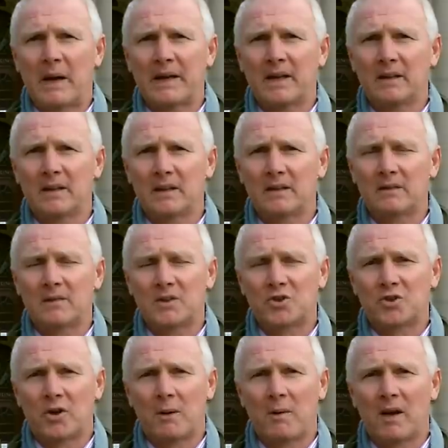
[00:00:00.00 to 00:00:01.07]
banging the
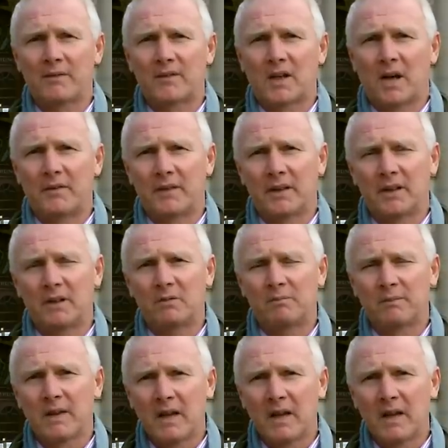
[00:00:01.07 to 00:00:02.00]
drum at currently.